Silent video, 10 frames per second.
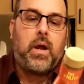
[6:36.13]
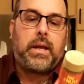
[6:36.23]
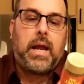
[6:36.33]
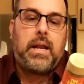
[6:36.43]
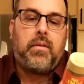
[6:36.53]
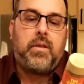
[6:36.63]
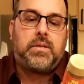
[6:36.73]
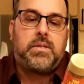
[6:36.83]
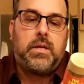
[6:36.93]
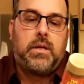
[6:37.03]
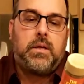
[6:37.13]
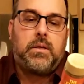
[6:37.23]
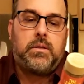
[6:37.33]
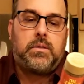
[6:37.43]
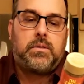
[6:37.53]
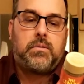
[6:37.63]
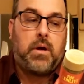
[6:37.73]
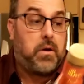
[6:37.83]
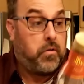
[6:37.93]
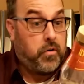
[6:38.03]
Again, this is
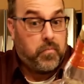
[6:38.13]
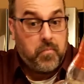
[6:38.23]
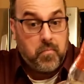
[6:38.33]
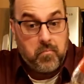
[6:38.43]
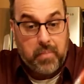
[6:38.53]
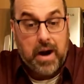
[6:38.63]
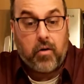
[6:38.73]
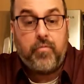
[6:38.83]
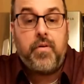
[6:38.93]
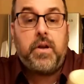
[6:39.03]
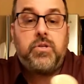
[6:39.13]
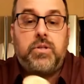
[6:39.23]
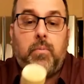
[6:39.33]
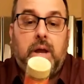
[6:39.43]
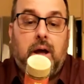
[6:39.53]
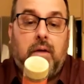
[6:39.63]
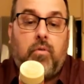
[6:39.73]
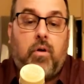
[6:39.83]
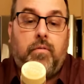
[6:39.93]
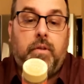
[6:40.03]
another barrel finish that we
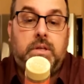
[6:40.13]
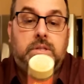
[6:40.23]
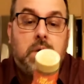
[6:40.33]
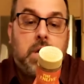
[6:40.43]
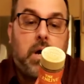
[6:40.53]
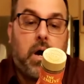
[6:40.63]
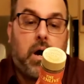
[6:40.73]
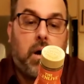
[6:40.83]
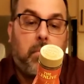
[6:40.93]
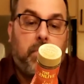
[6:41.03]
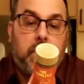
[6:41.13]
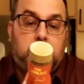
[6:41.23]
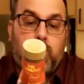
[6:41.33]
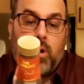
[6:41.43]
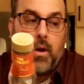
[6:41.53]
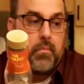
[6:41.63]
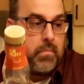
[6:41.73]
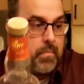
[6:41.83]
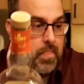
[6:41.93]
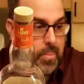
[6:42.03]
have off of this. This one,
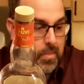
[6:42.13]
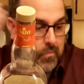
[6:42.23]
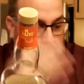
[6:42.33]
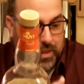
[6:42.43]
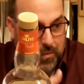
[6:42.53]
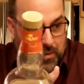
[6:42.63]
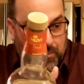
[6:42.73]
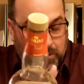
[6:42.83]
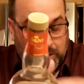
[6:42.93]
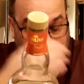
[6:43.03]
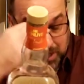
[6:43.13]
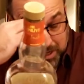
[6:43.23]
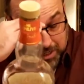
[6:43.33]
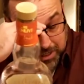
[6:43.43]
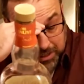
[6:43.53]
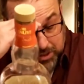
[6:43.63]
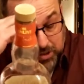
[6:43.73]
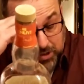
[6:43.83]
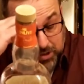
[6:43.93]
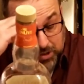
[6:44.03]
where that one was
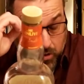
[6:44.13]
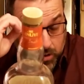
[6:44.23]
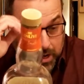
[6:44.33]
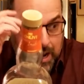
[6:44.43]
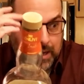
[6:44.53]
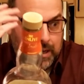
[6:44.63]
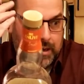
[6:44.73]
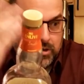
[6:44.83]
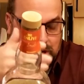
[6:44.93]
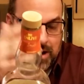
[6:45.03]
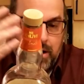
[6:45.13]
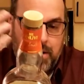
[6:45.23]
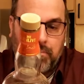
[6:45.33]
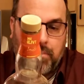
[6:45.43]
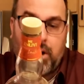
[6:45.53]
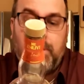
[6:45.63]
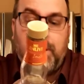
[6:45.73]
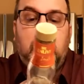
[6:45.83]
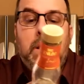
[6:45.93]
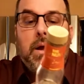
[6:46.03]
cognac and cherry and
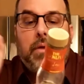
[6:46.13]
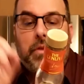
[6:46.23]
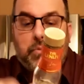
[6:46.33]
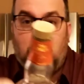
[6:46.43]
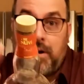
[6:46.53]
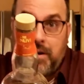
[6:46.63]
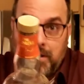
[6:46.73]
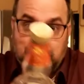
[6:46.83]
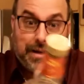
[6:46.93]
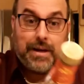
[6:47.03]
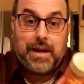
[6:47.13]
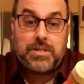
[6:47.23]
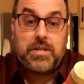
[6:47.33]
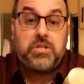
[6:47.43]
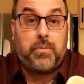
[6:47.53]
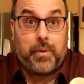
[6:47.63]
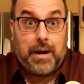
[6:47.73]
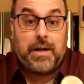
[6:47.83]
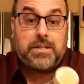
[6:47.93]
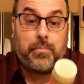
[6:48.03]
bourbon, this one, as you can guess,
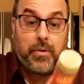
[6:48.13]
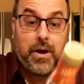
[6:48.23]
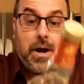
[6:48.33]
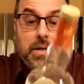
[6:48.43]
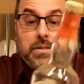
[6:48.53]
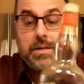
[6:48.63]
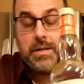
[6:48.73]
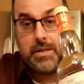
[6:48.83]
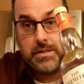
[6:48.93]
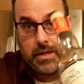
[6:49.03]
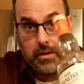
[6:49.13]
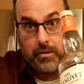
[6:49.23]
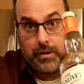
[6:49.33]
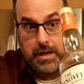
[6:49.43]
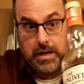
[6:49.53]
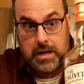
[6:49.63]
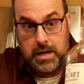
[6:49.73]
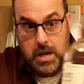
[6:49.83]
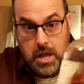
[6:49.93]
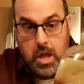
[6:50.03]
surprise, surprise, is held
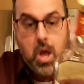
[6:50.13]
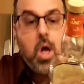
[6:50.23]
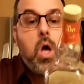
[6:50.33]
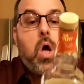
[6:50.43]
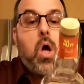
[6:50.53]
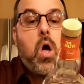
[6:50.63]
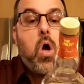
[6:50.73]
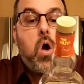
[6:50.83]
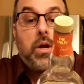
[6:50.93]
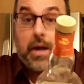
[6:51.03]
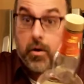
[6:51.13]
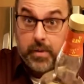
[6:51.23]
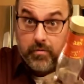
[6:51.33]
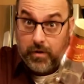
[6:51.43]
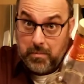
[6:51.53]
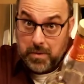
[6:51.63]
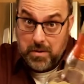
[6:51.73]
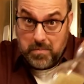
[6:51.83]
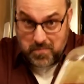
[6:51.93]
in Caribbean rum.